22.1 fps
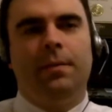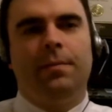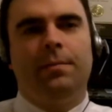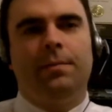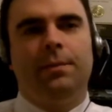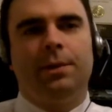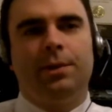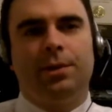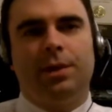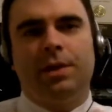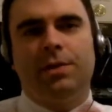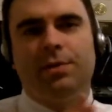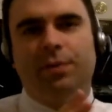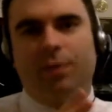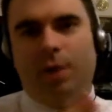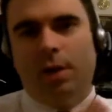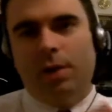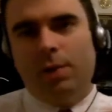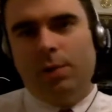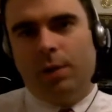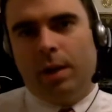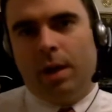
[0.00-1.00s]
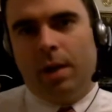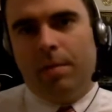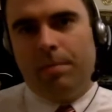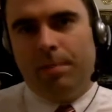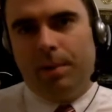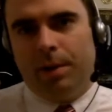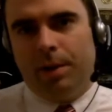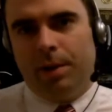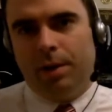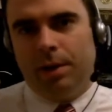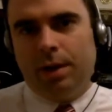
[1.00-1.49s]
So that's following up
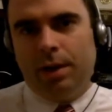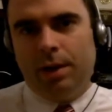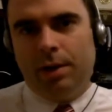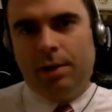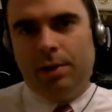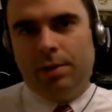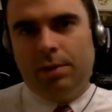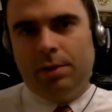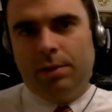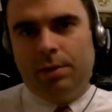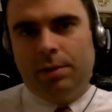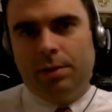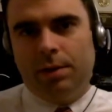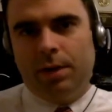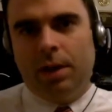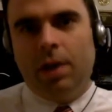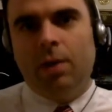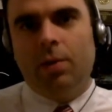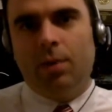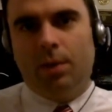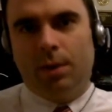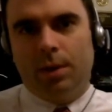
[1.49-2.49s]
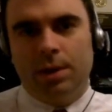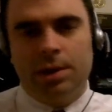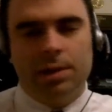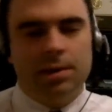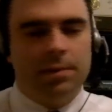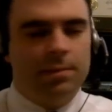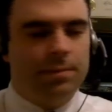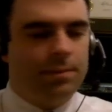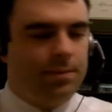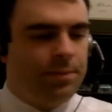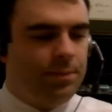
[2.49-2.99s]
on your inquiries.
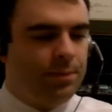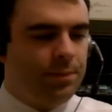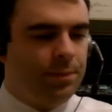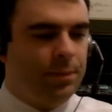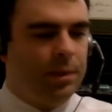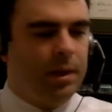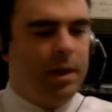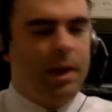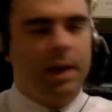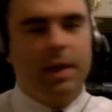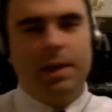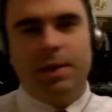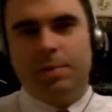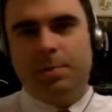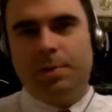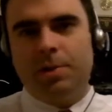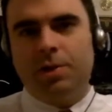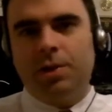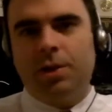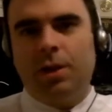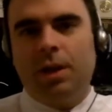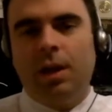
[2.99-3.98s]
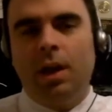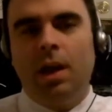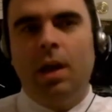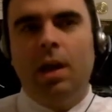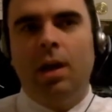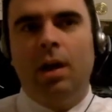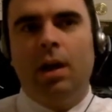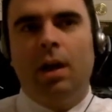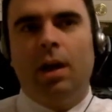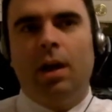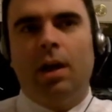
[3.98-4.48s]
And especially,
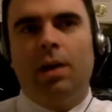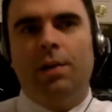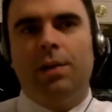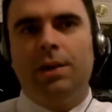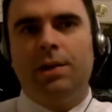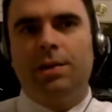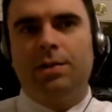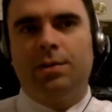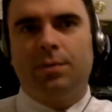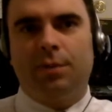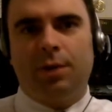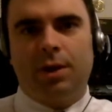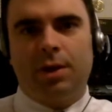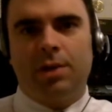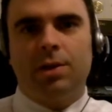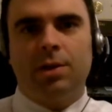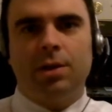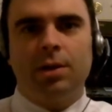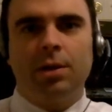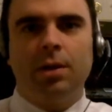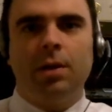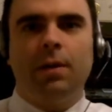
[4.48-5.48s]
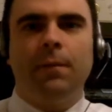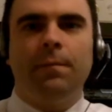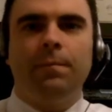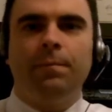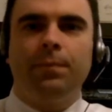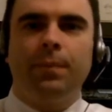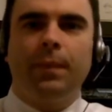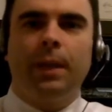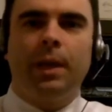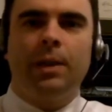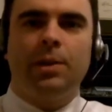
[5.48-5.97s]
that's for external
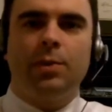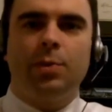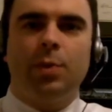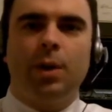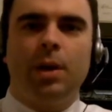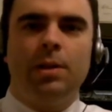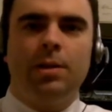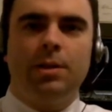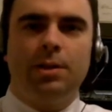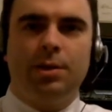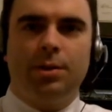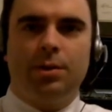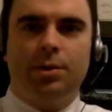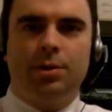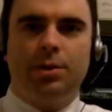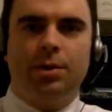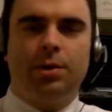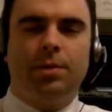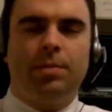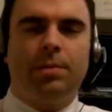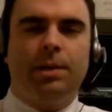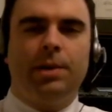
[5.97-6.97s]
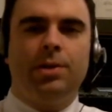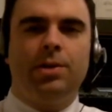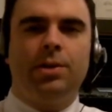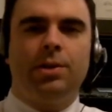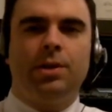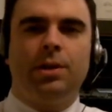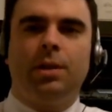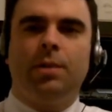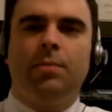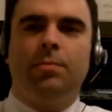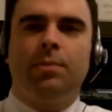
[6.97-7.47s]
as well as your internal
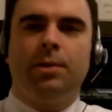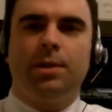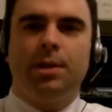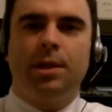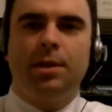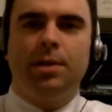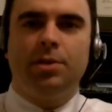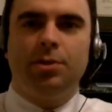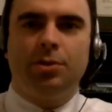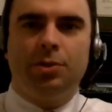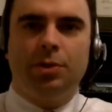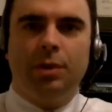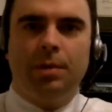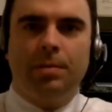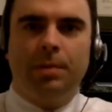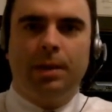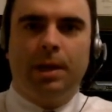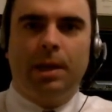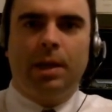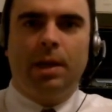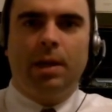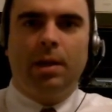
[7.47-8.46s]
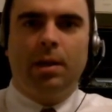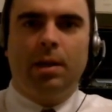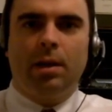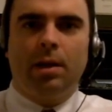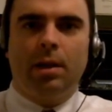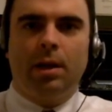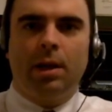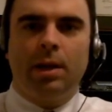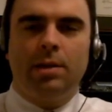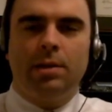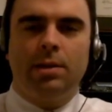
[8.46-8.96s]
patients that you presented your treatment
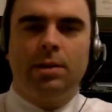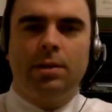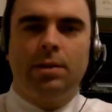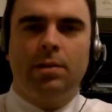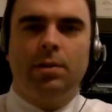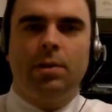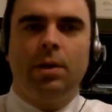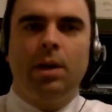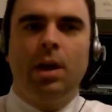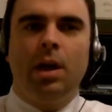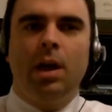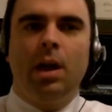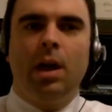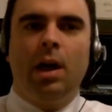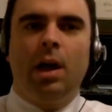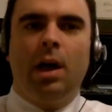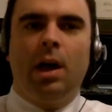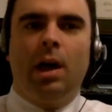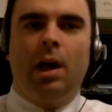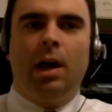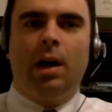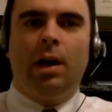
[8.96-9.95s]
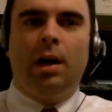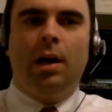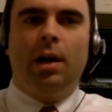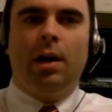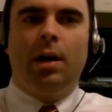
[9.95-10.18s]
case to. Are